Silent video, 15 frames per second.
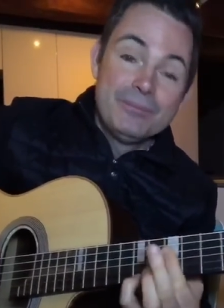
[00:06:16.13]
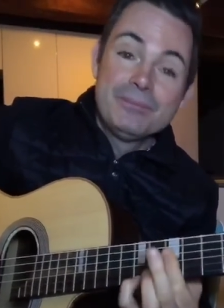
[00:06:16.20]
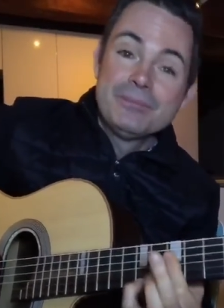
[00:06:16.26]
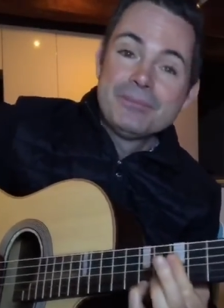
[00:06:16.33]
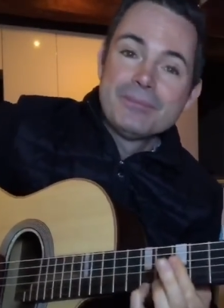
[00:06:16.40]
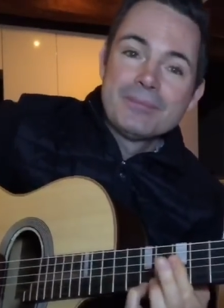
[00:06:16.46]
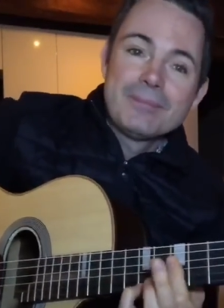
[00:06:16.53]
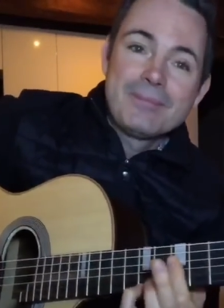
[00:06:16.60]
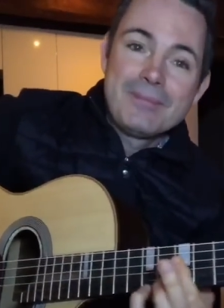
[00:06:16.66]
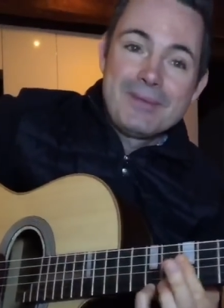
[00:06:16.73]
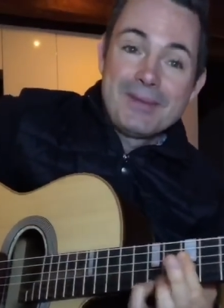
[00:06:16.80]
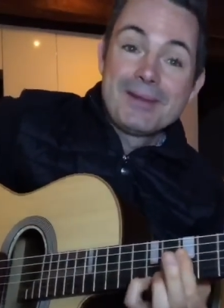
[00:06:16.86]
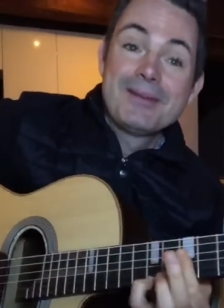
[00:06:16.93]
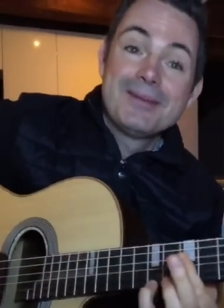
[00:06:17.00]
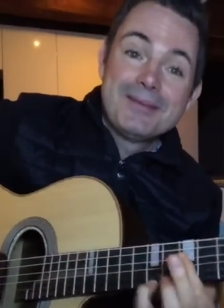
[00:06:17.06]

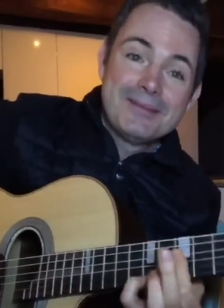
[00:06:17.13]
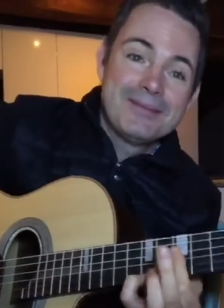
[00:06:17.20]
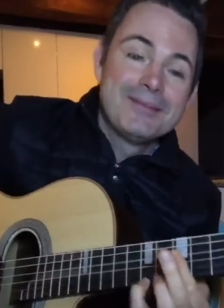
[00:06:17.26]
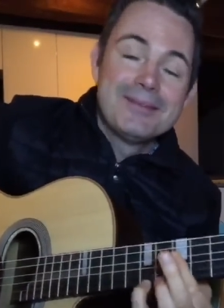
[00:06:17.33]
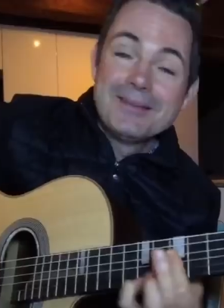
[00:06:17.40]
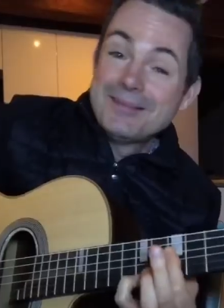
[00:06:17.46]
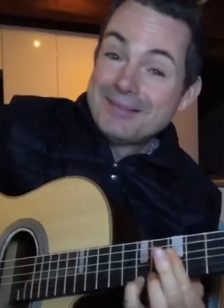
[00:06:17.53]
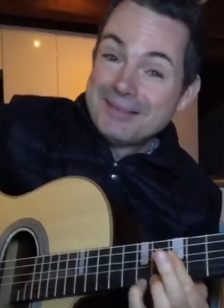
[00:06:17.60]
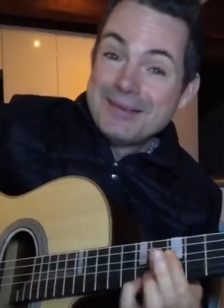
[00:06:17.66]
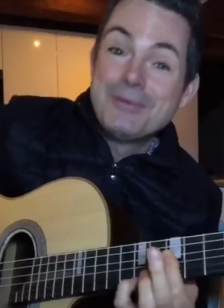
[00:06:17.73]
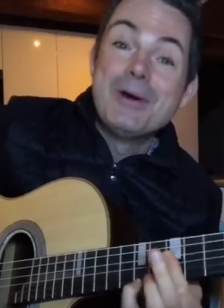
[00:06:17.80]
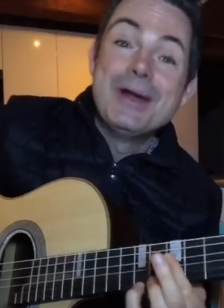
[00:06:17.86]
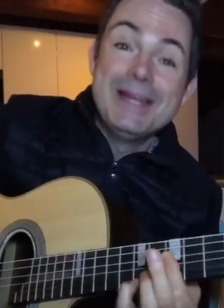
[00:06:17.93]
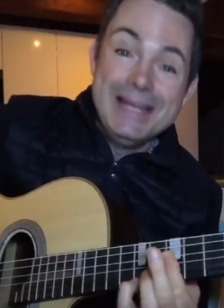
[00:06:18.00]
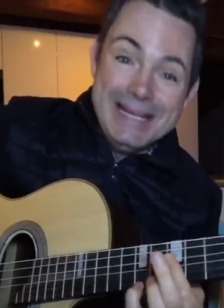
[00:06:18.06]

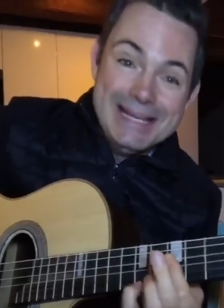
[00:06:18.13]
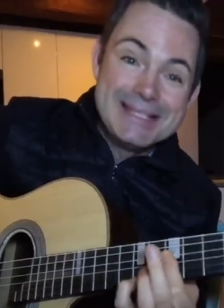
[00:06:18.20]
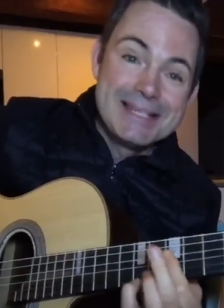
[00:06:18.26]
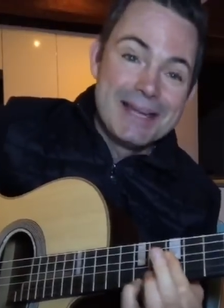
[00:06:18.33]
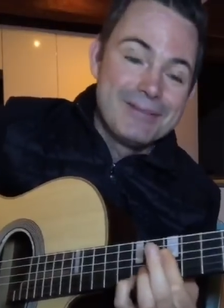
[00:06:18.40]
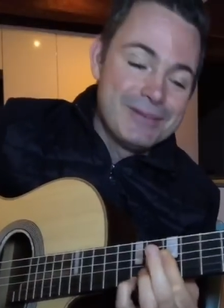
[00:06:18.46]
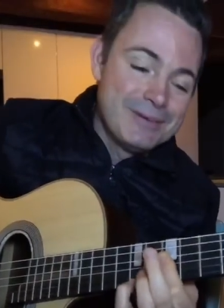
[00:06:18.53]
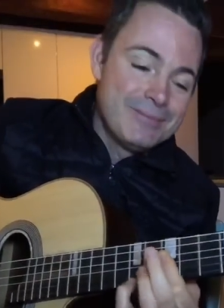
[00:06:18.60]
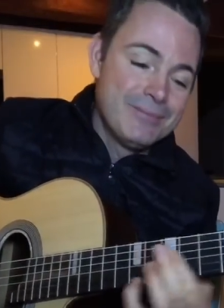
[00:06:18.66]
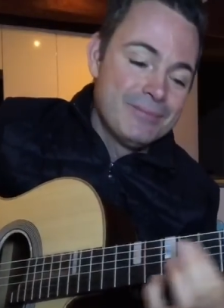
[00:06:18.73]
Right? E7.